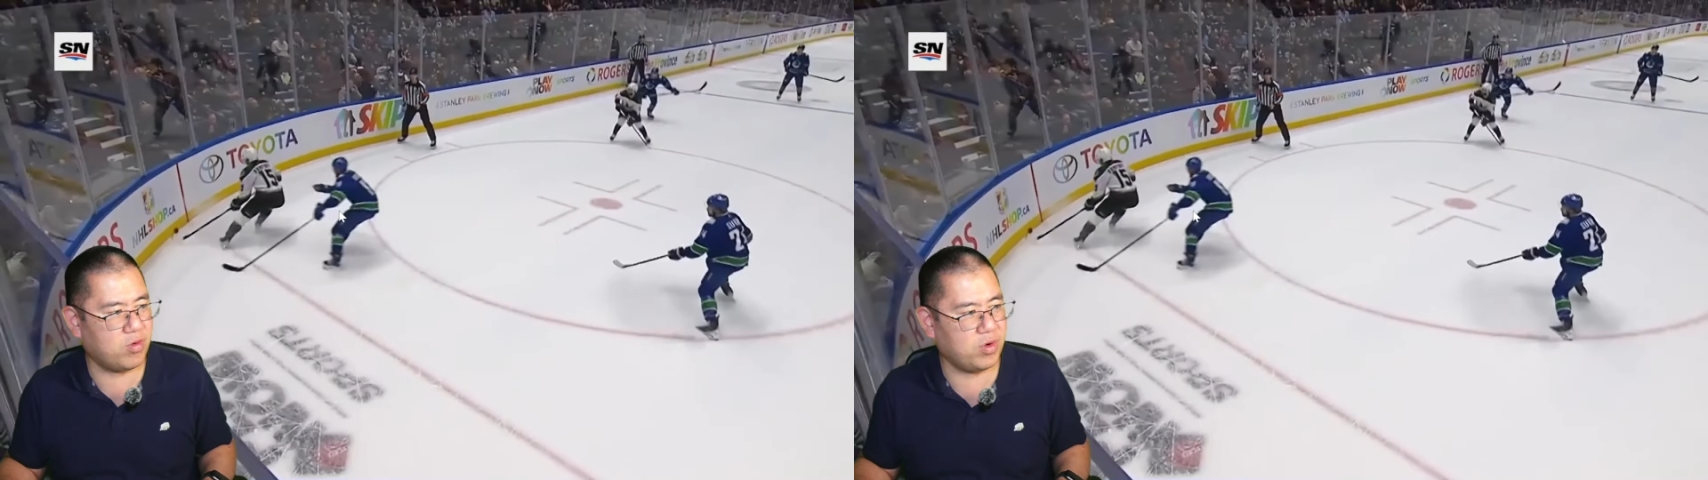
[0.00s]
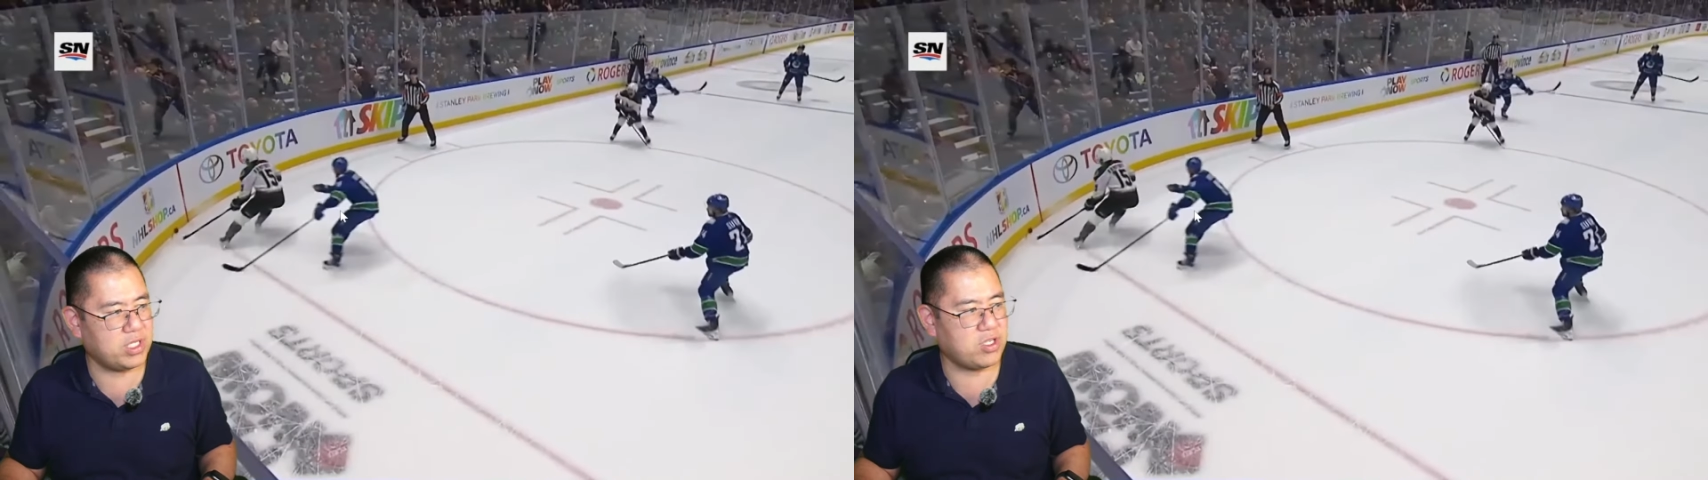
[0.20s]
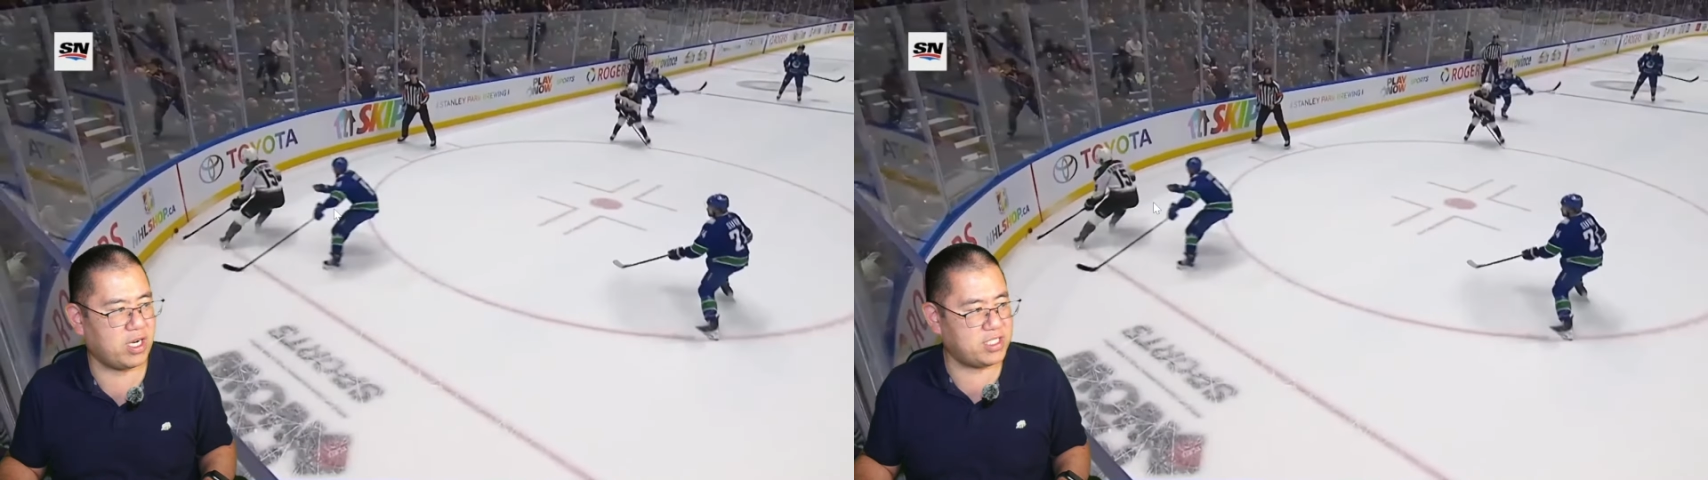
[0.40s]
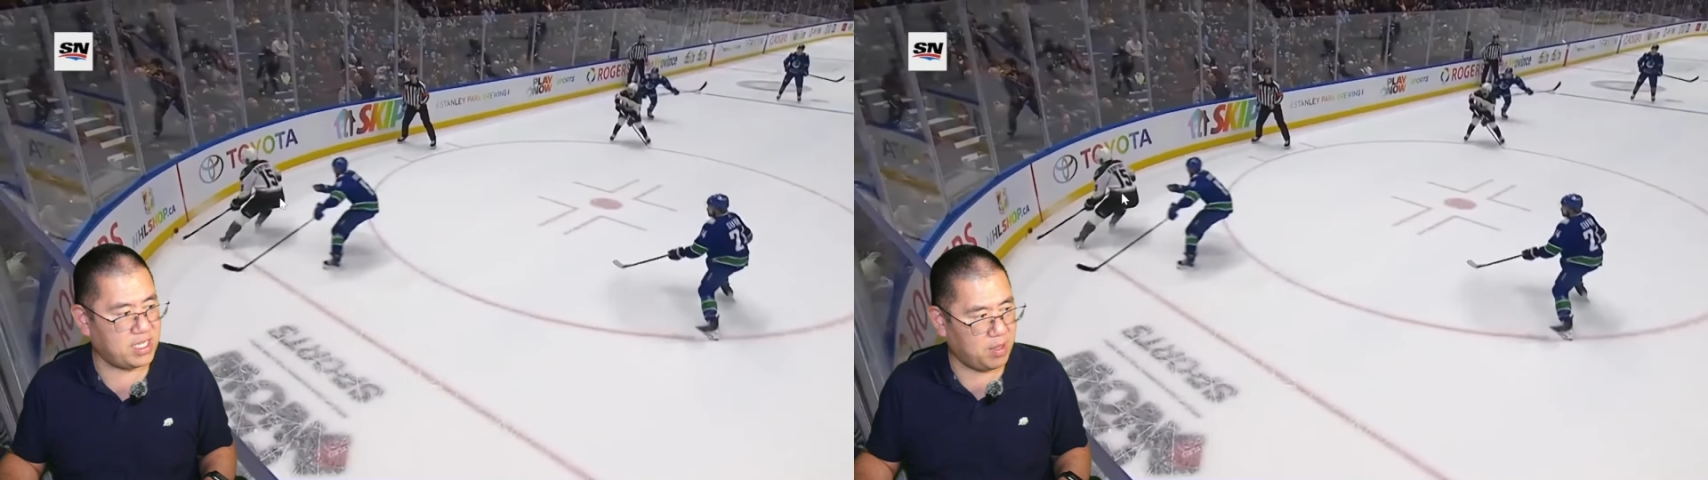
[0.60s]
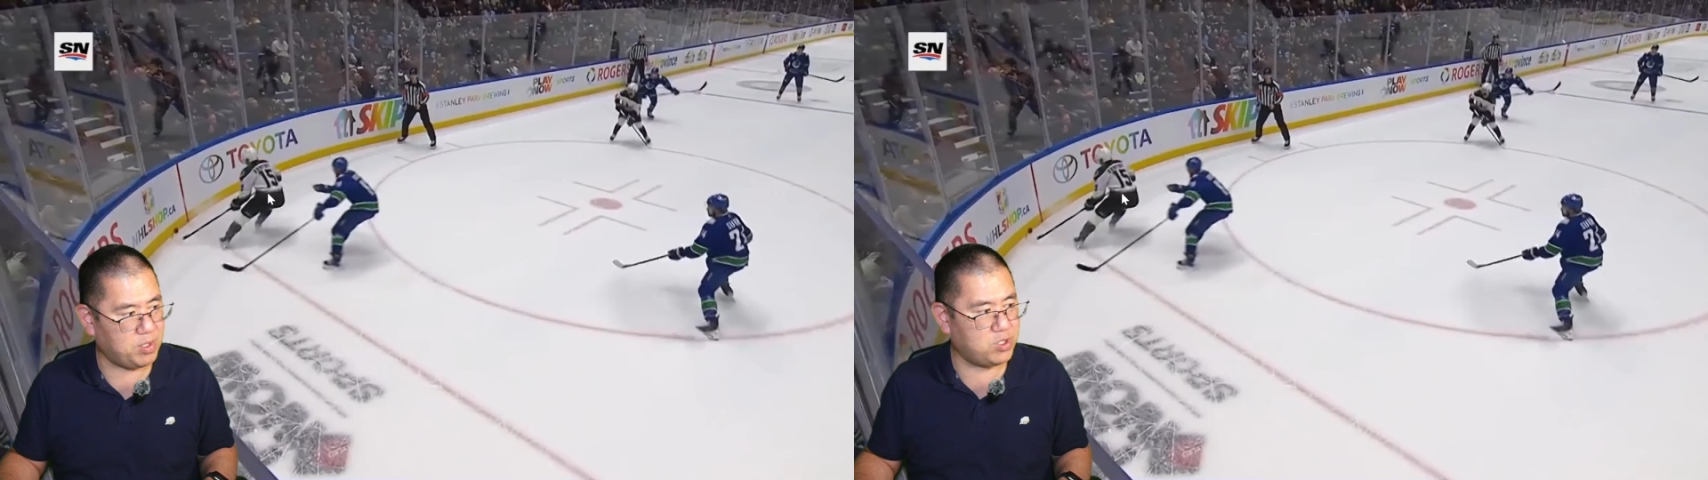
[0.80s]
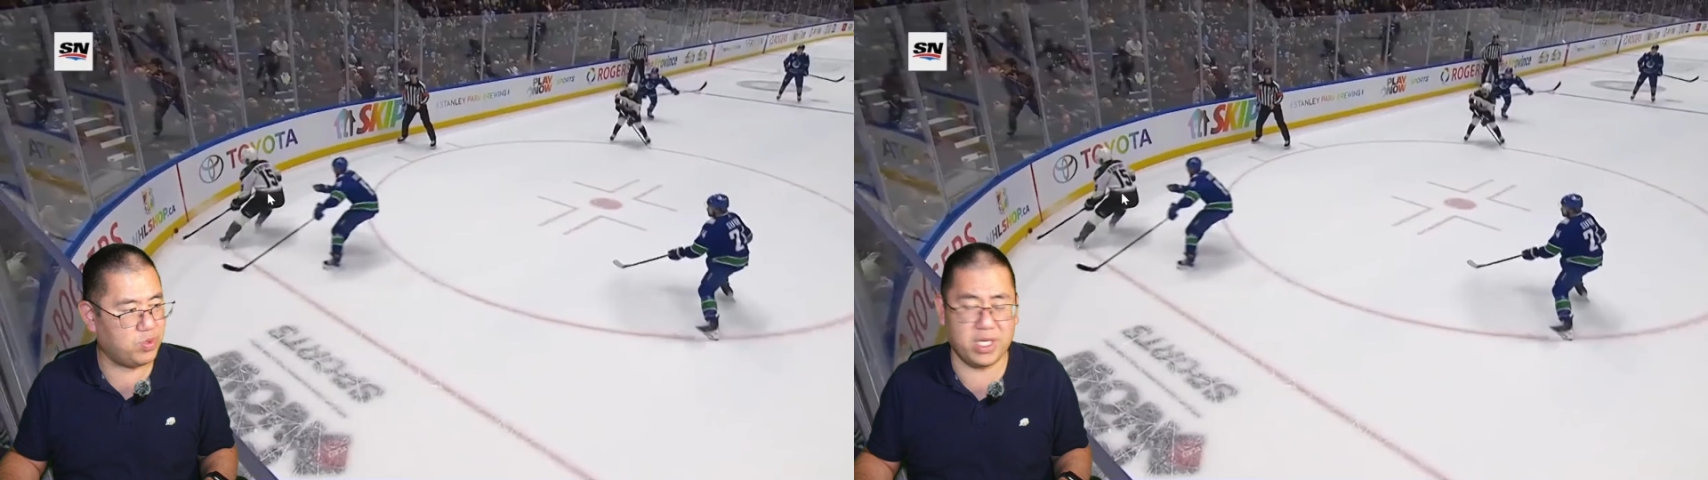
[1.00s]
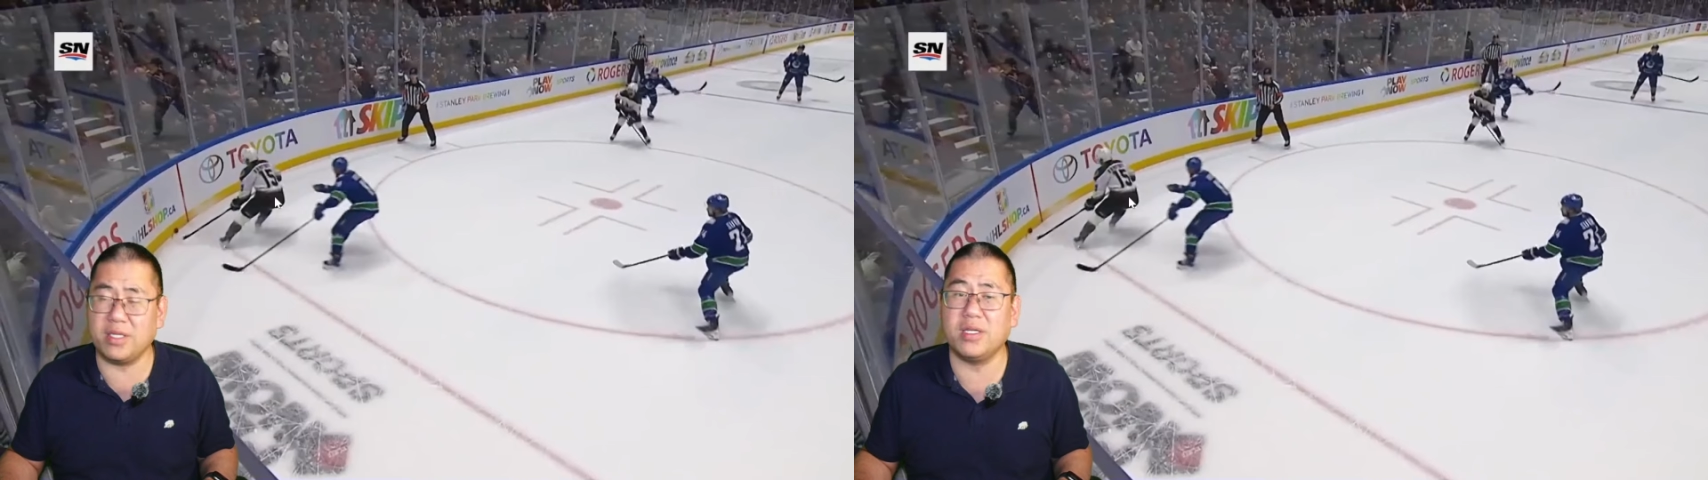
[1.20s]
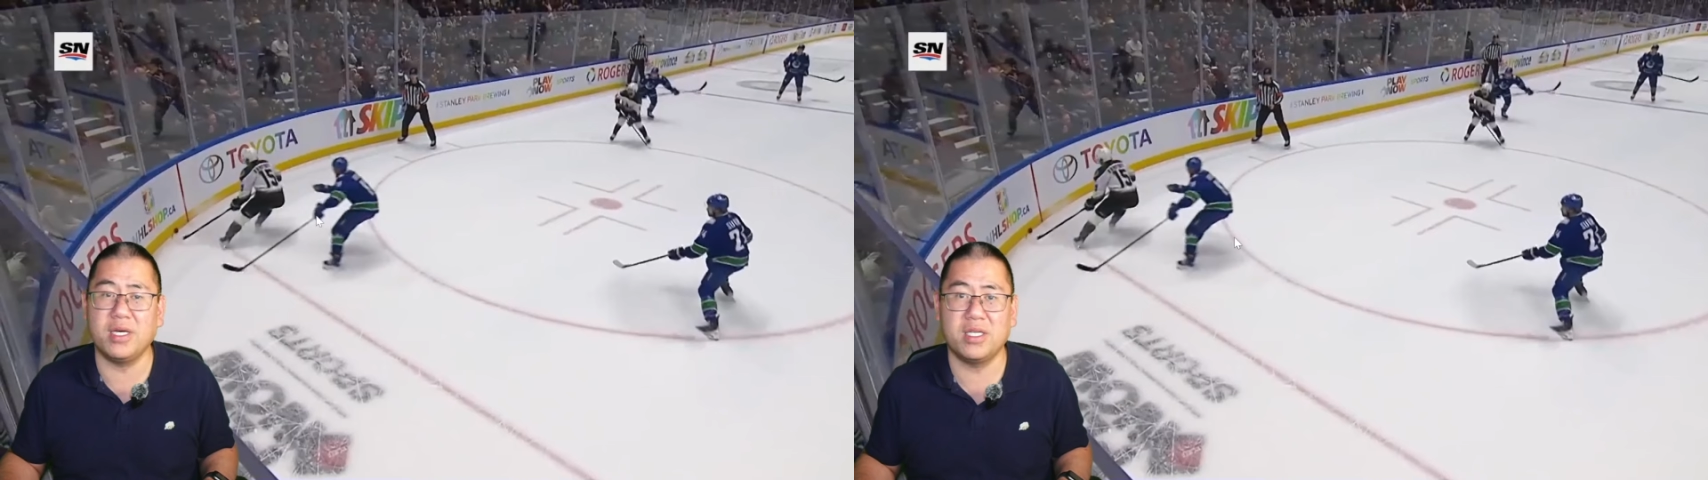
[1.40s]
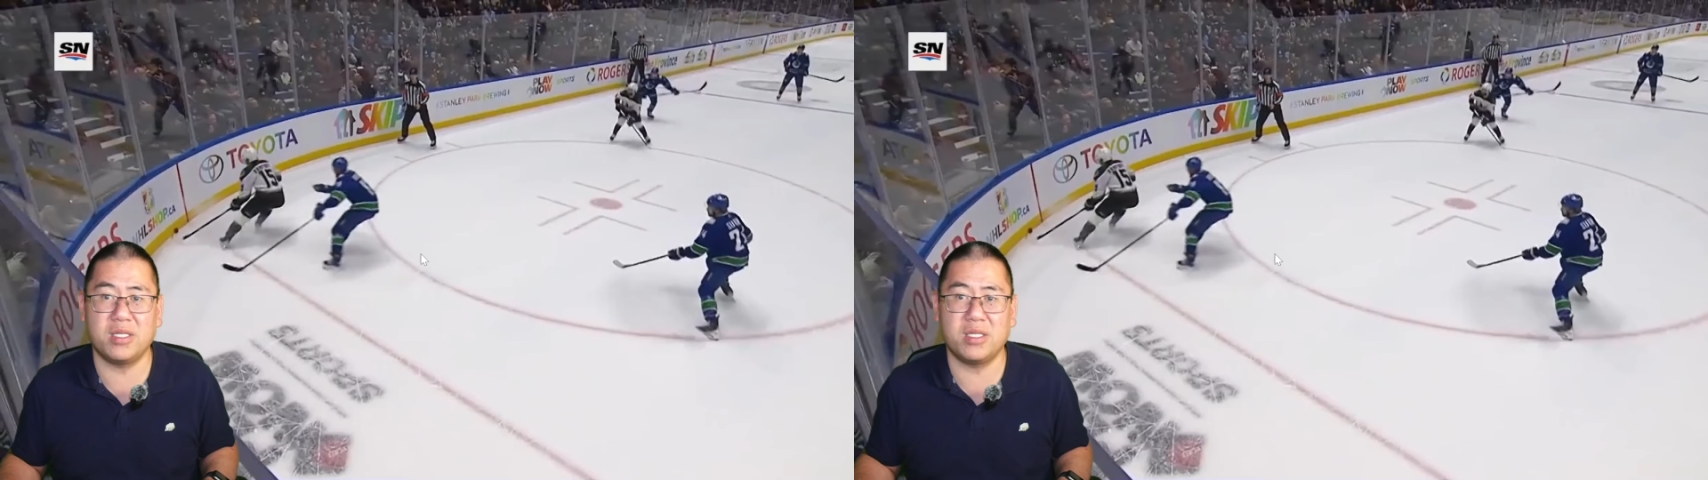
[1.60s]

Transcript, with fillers: Hronek's got to stay between